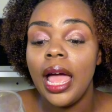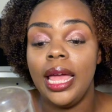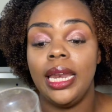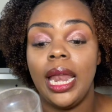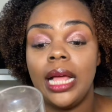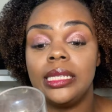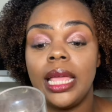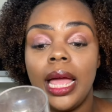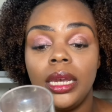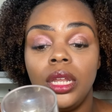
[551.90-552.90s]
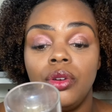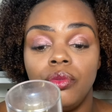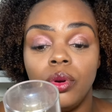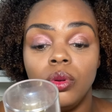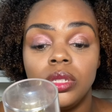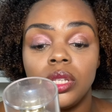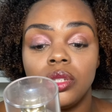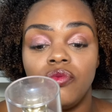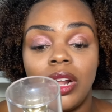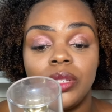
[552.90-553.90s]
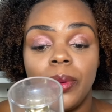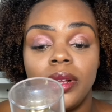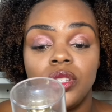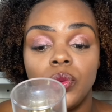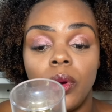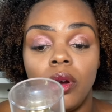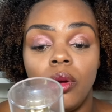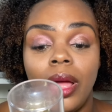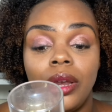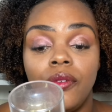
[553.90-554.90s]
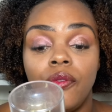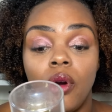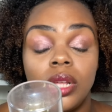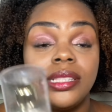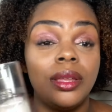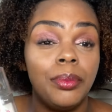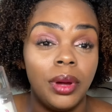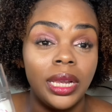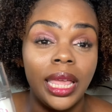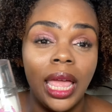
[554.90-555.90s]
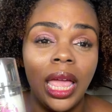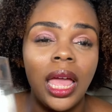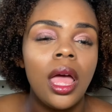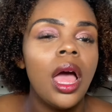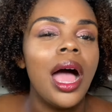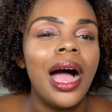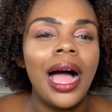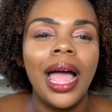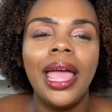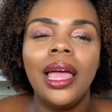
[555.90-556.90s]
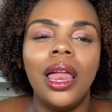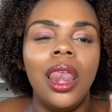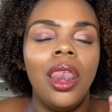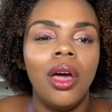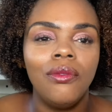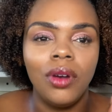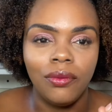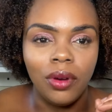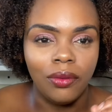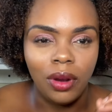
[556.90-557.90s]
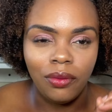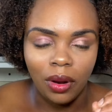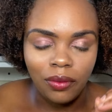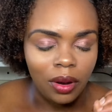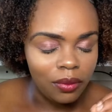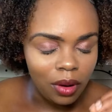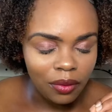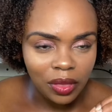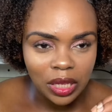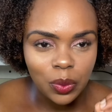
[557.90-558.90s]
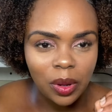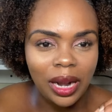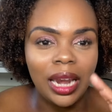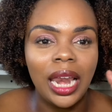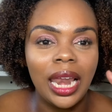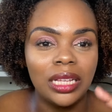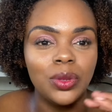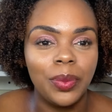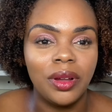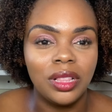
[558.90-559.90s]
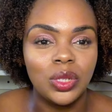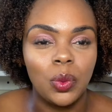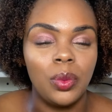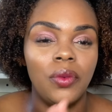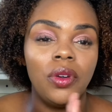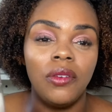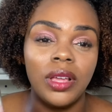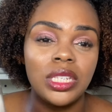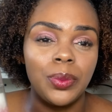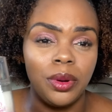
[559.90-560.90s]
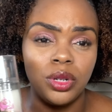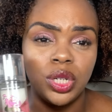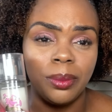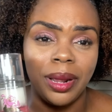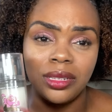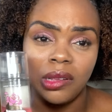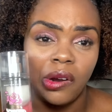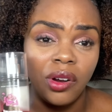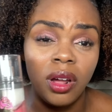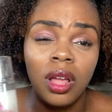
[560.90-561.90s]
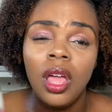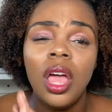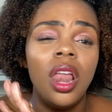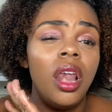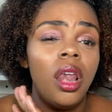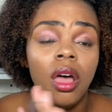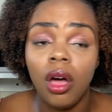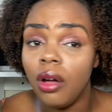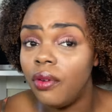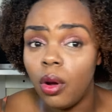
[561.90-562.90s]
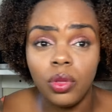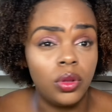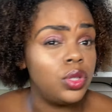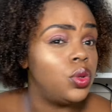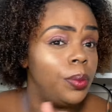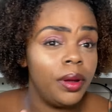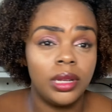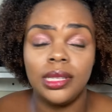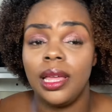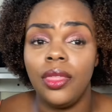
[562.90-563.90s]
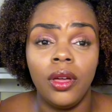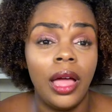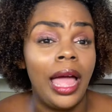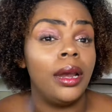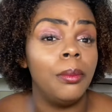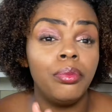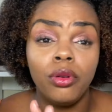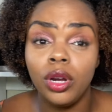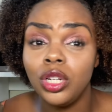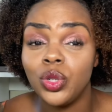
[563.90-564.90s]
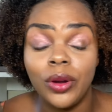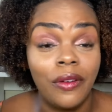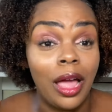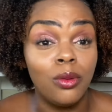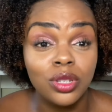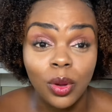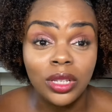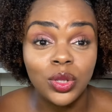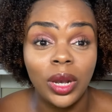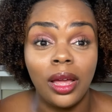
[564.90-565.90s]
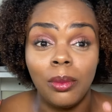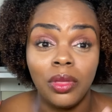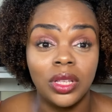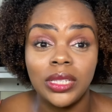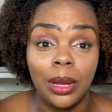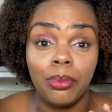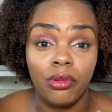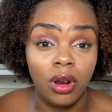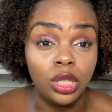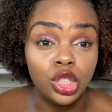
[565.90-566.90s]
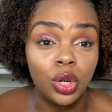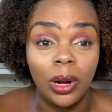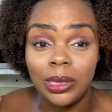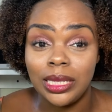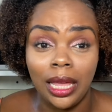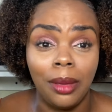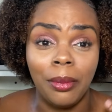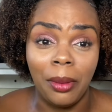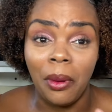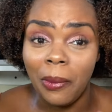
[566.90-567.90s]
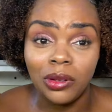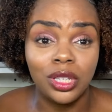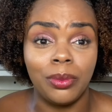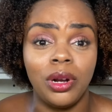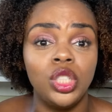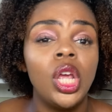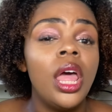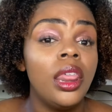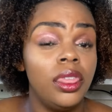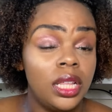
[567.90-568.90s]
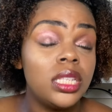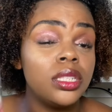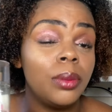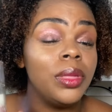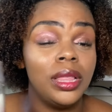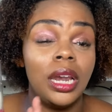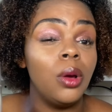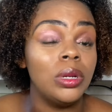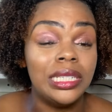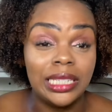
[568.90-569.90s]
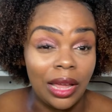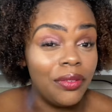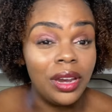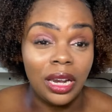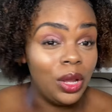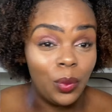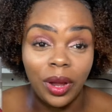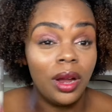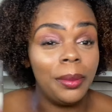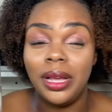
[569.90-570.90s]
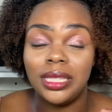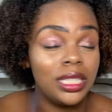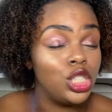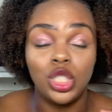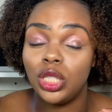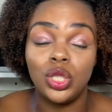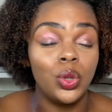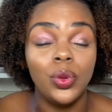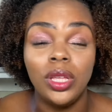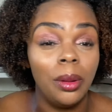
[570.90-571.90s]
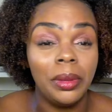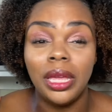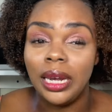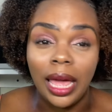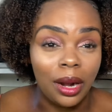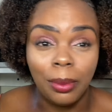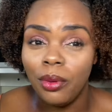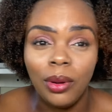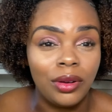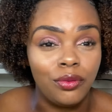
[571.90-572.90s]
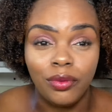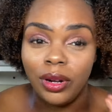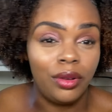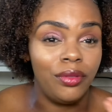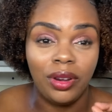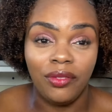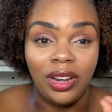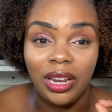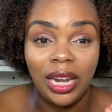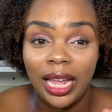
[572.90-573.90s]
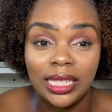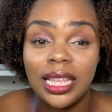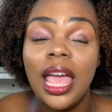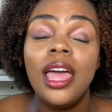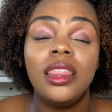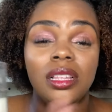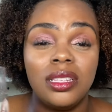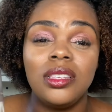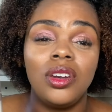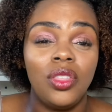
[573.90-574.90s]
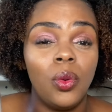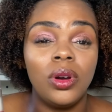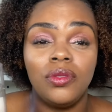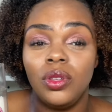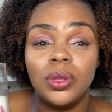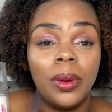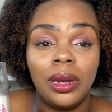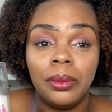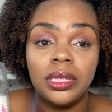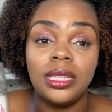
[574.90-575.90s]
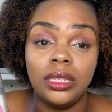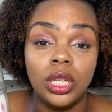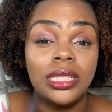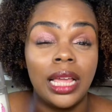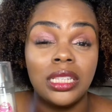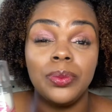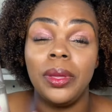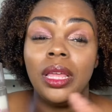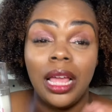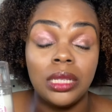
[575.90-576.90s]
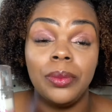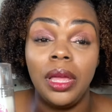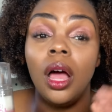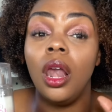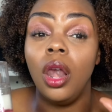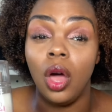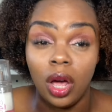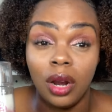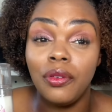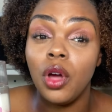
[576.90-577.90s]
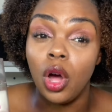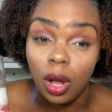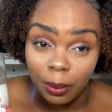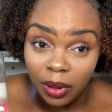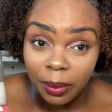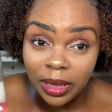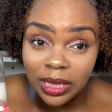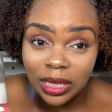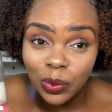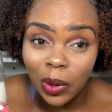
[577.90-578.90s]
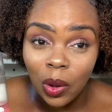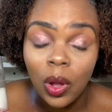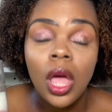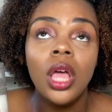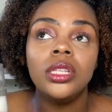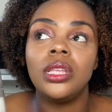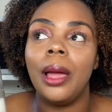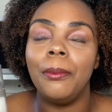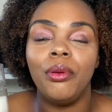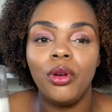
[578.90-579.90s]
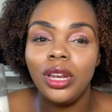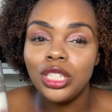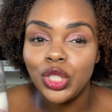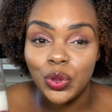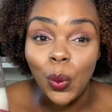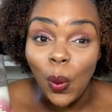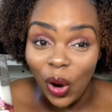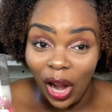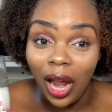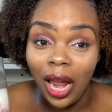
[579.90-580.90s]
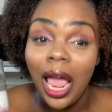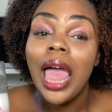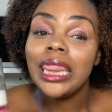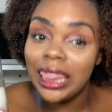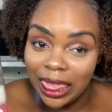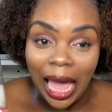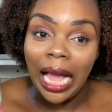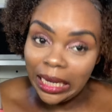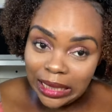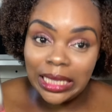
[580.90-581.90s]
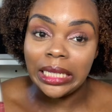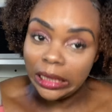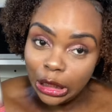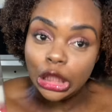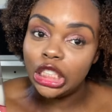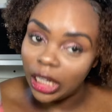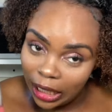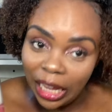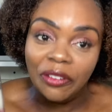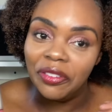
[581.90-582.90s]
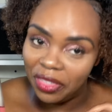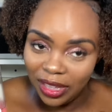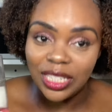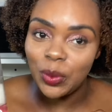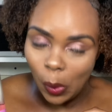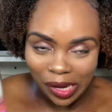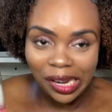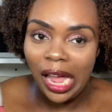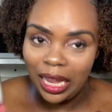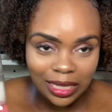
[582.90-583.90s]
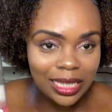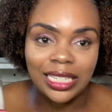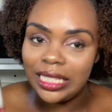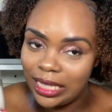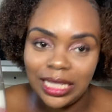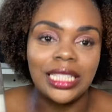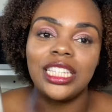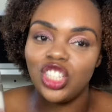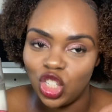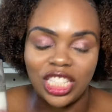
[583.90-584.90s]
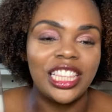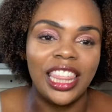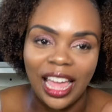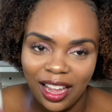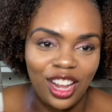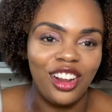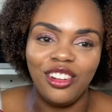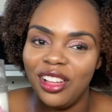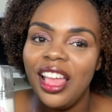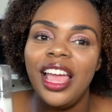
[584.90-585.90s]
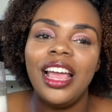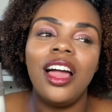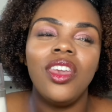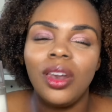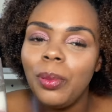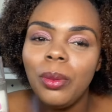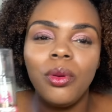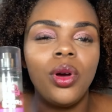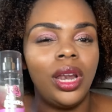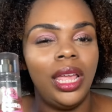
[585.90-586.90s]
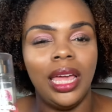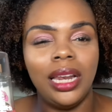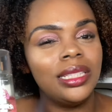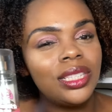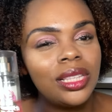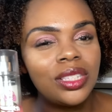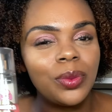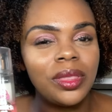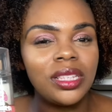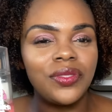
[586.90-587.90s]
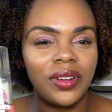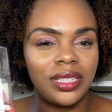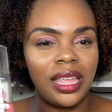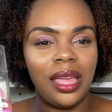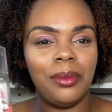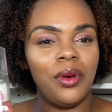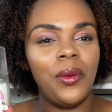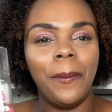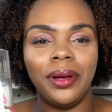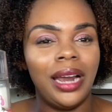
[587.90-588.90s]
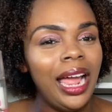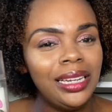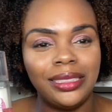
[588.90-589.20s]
and it has candied rose, raspberry swirl, and frosted bun cake. I love, love, love, love, love, love, love this one, and I like to pair this one with Love Explosion by Zara. Love how those two pairs together. And I'm pretty sure if I was going to like a Mother's Day brunch, or I was taking my mom out to brunch, this is something that I would definitely wear, because it's just so yummy and edible and really, really, really nice. This is another one of those body mints that does get me a lot of compliments as well. So I'm pretty sure that you should gift this one, guys, because it's just that girl. A lot of people couldn't get into this when this first came out, but I